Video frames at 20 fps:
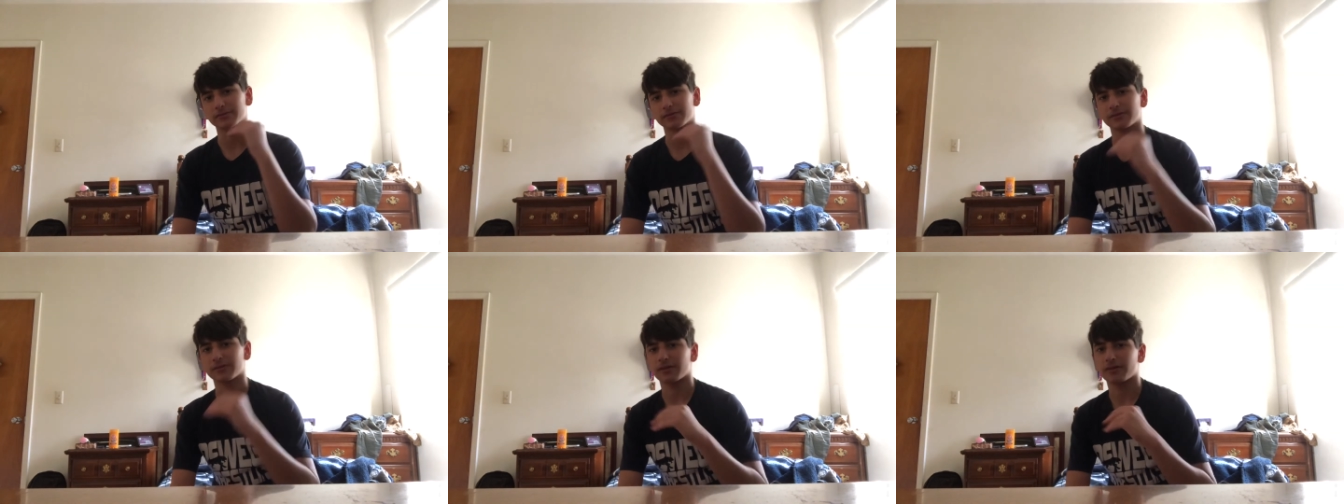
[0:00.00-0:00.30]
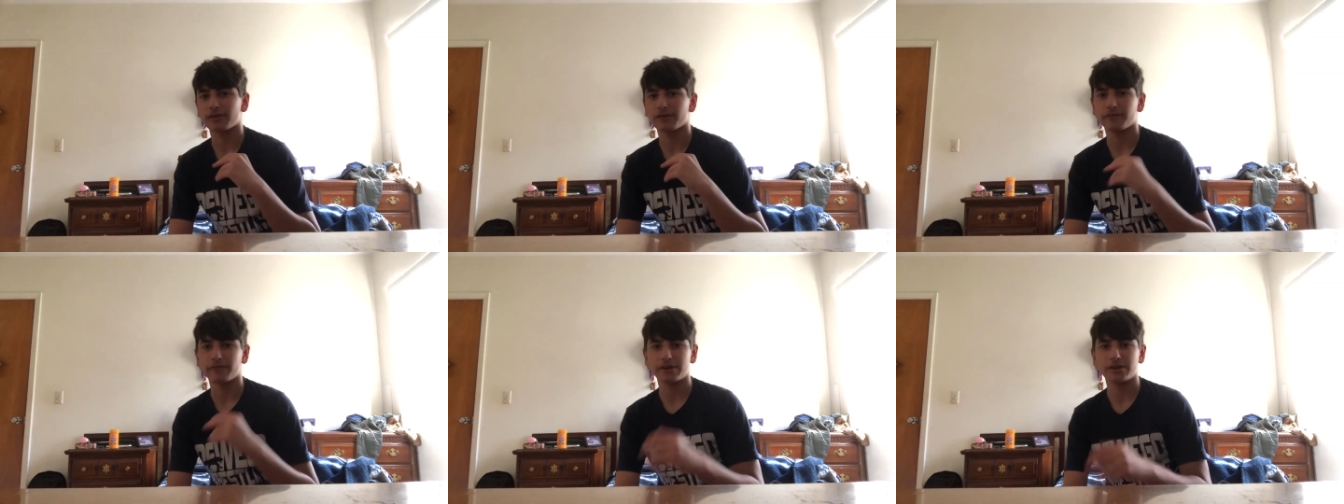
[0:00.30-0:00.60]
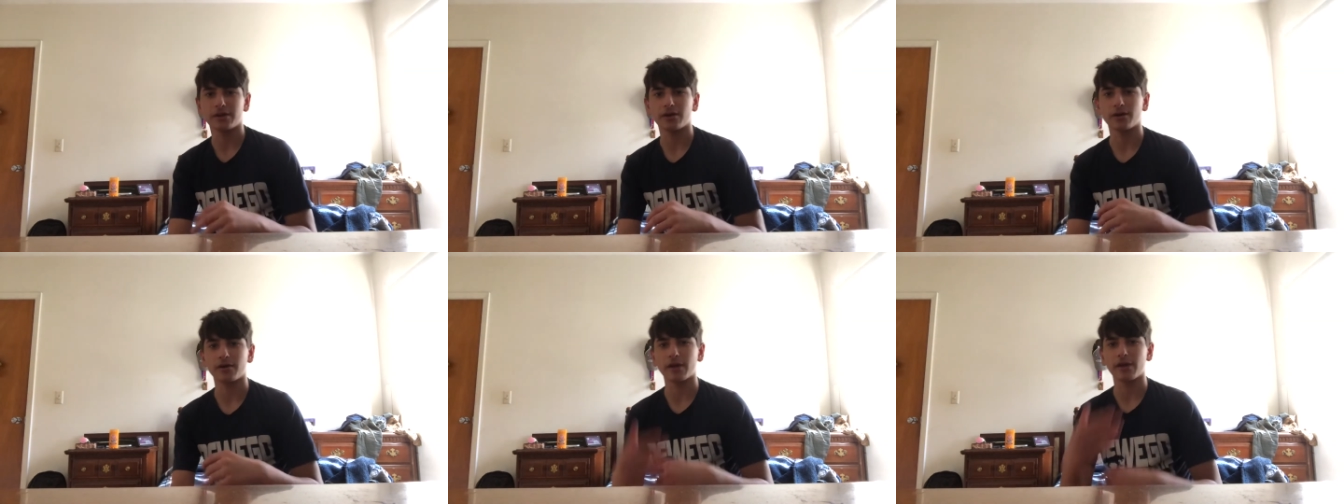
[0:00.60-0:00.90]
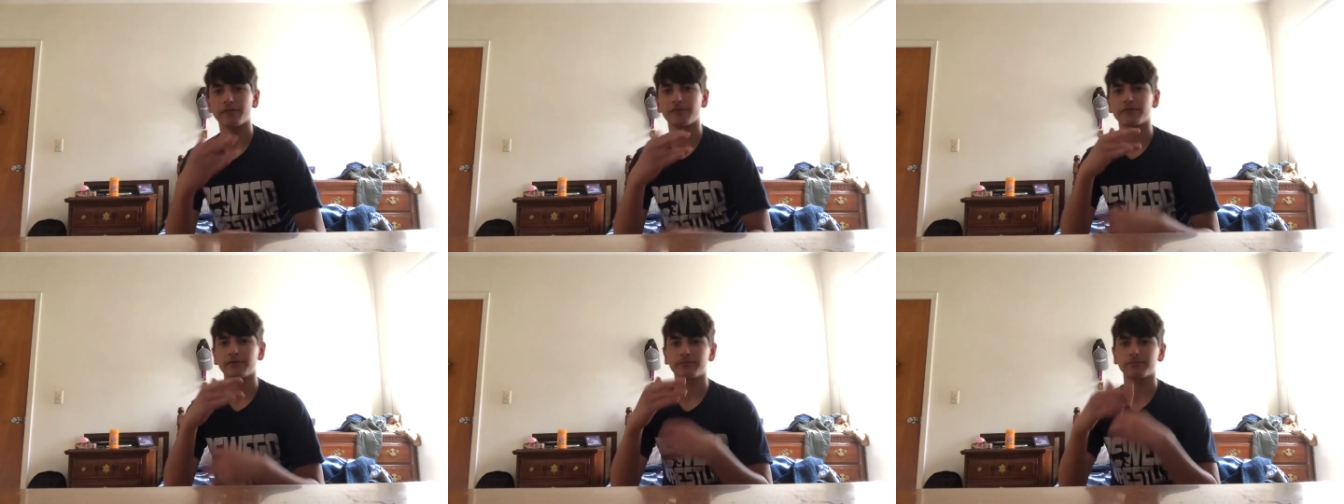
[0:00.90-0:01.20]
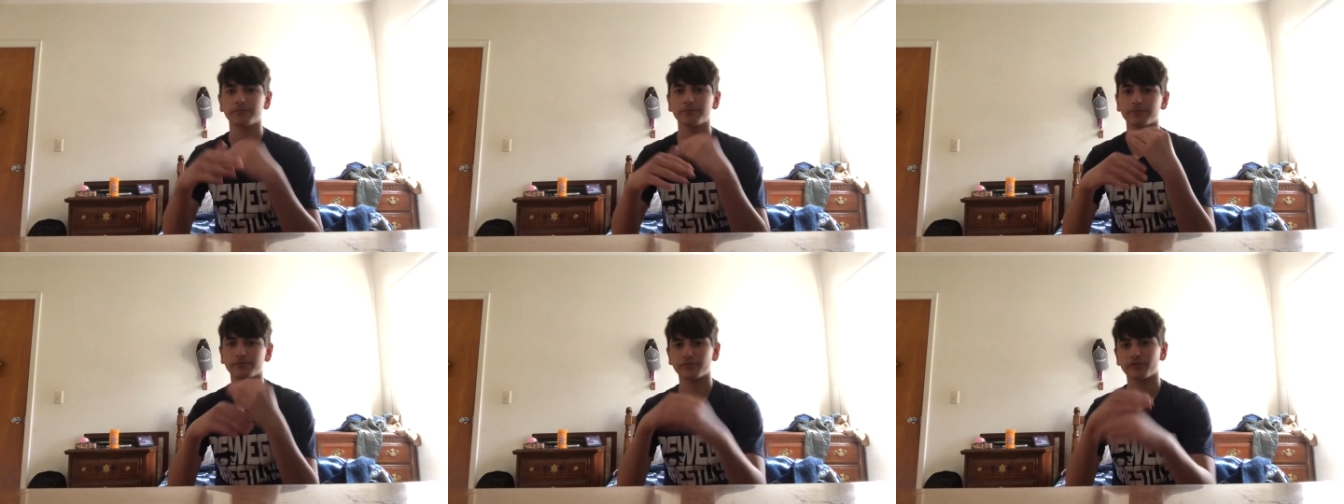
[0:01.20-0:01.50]
a video every
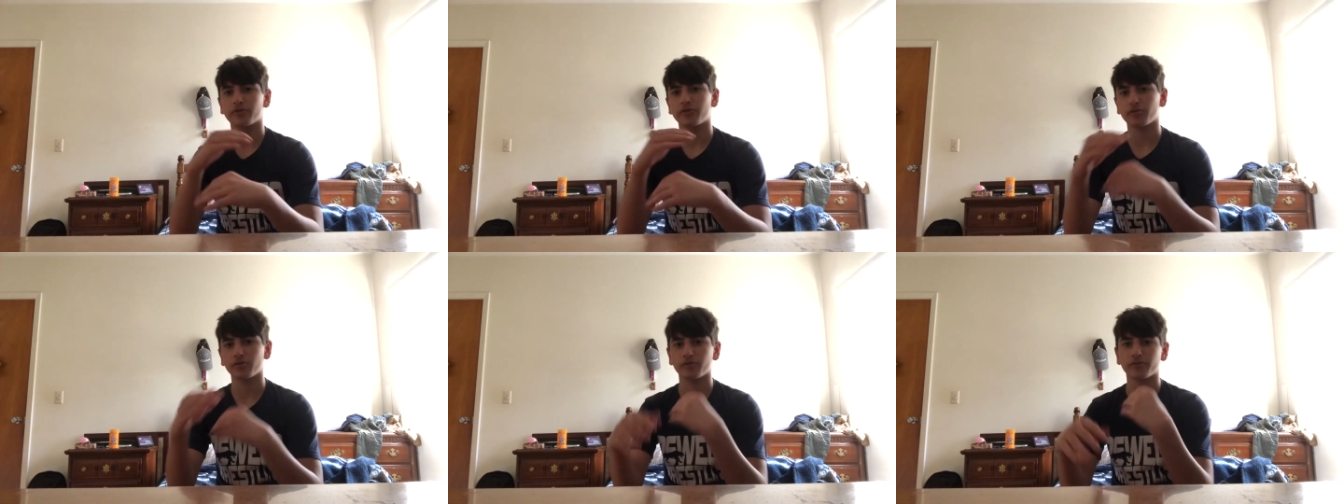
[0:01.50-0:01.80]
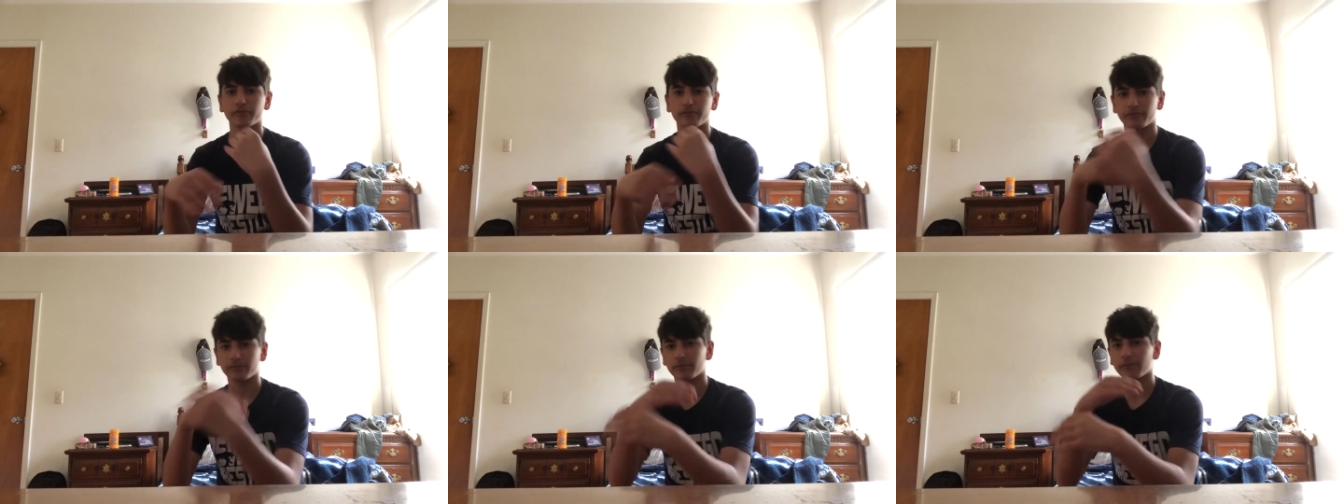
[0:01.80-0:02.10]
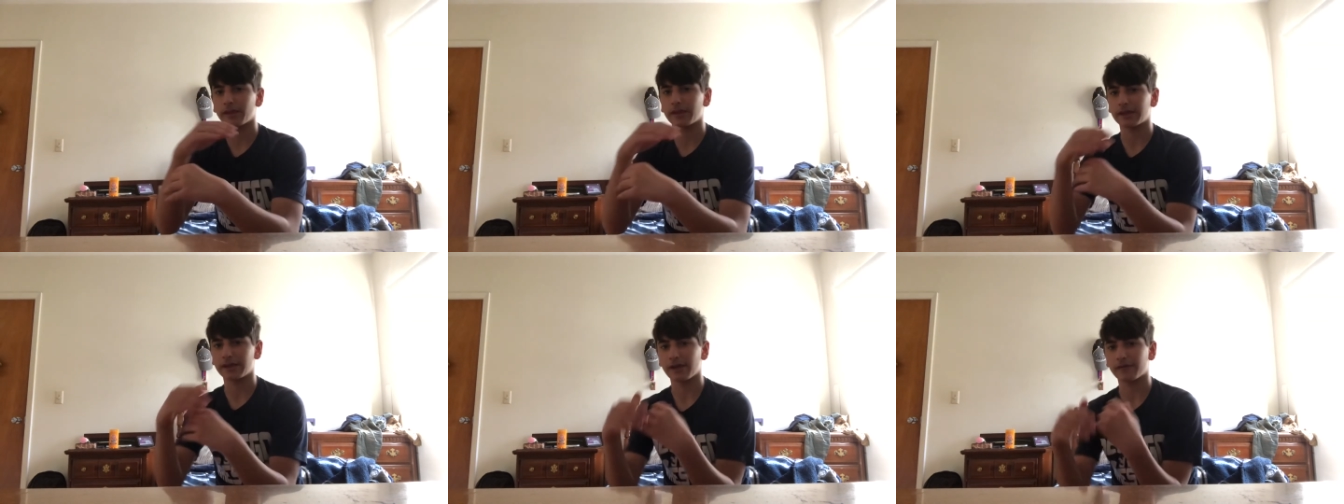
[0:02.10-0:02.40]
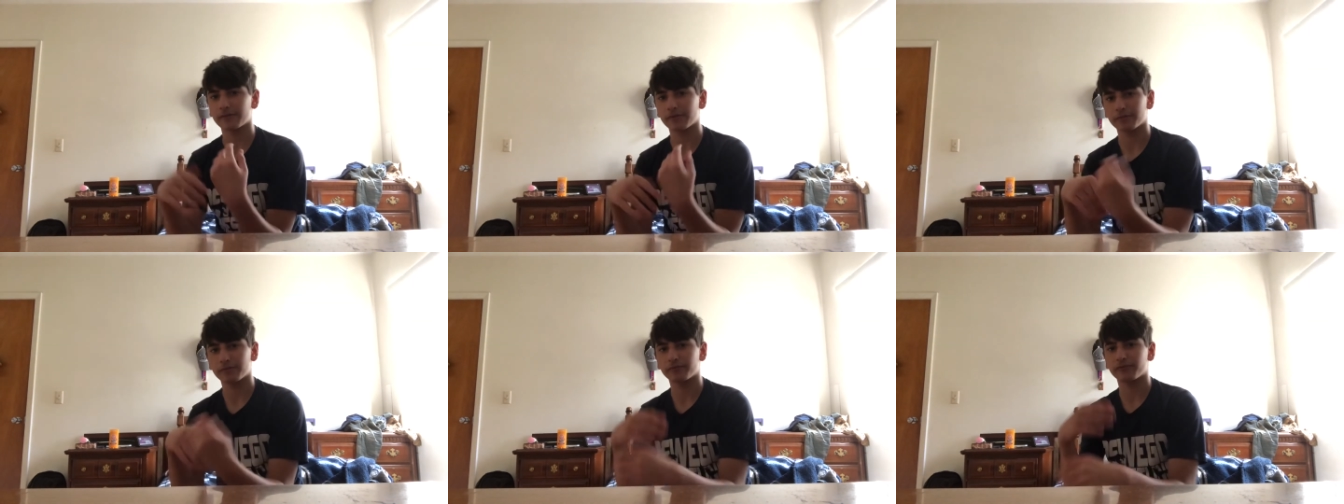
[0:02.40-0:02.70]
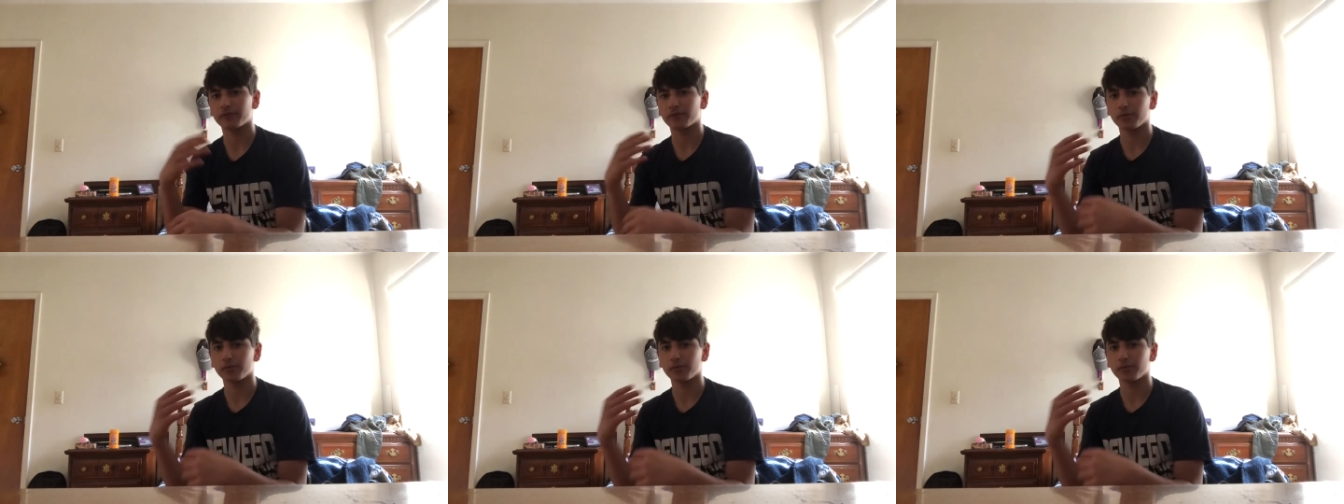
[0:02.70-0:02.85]
few